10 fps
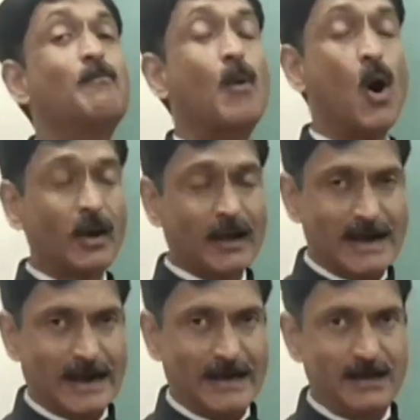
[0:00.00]
more
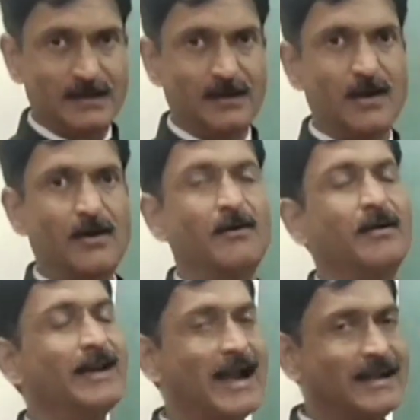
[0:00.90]
content
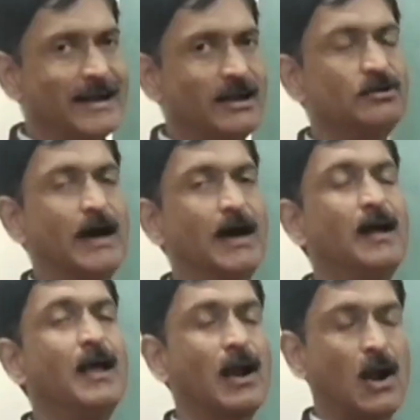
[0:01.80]
related to
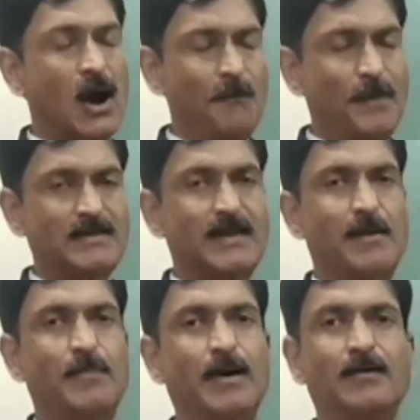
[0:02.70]
the complex
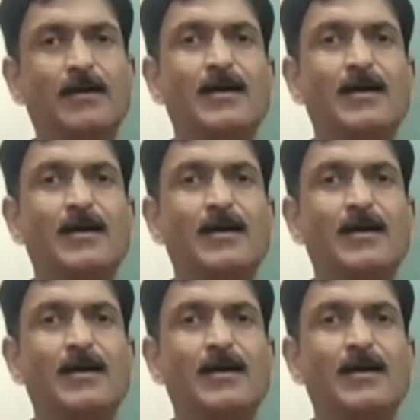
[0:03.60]
number